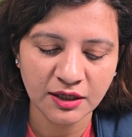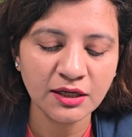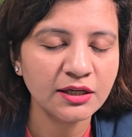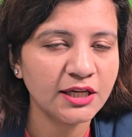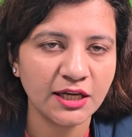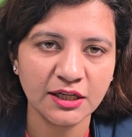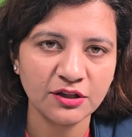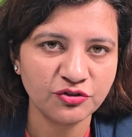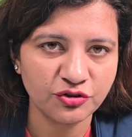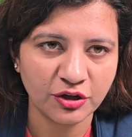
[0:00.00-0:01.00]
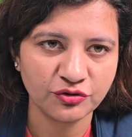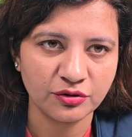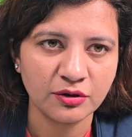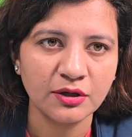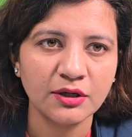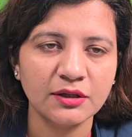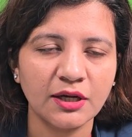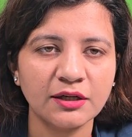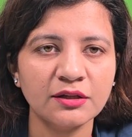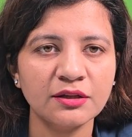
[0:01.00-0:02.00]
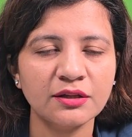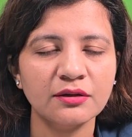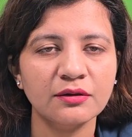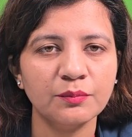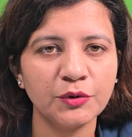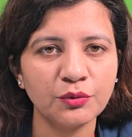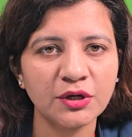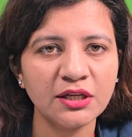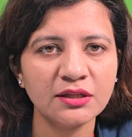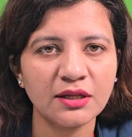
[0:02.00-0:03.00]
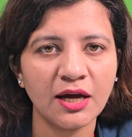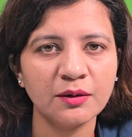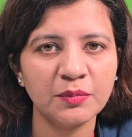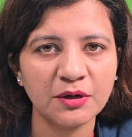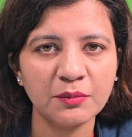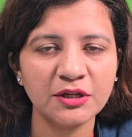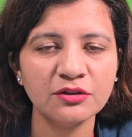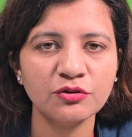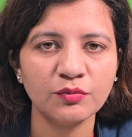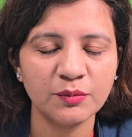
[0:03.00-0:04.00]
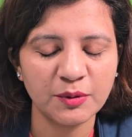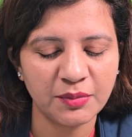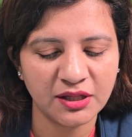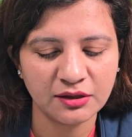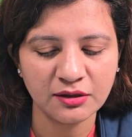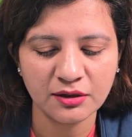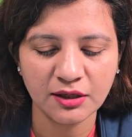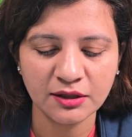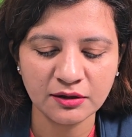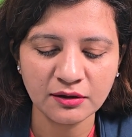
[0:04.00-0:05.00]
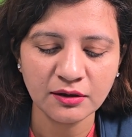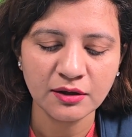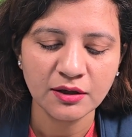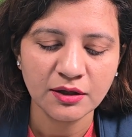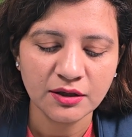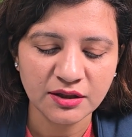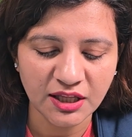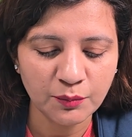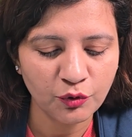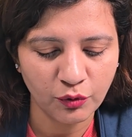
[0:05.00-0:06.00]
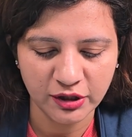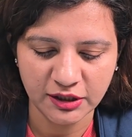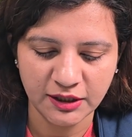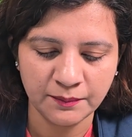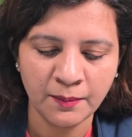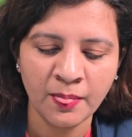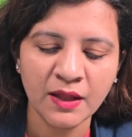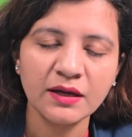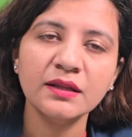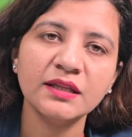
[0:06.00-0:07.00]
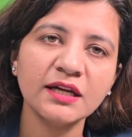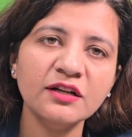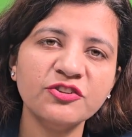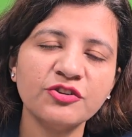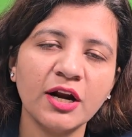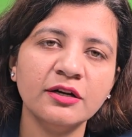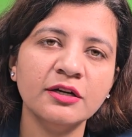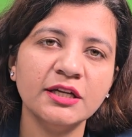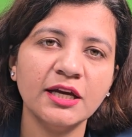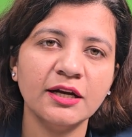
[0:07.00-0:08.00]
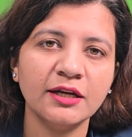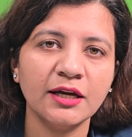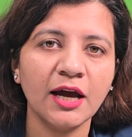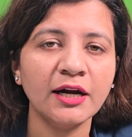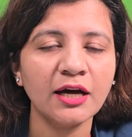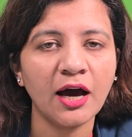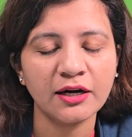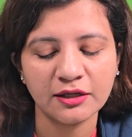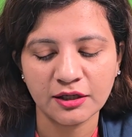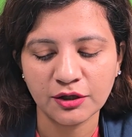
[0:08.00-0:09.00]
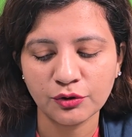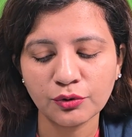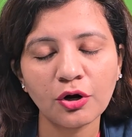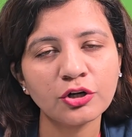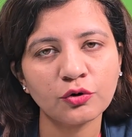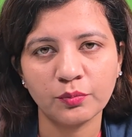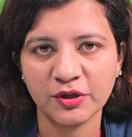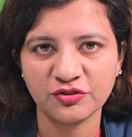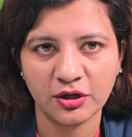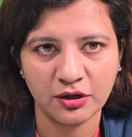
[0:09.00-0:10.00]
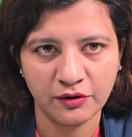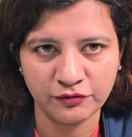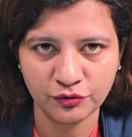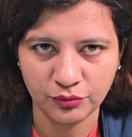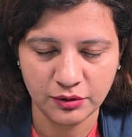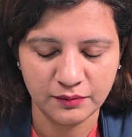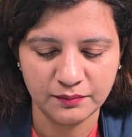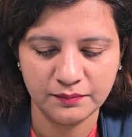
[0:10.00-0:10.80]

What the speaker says: in DNA structure. That is, purines and pyrimidines will be present in the same quantity. Single-stranded DNA and RNA do not obey Chargaff rule.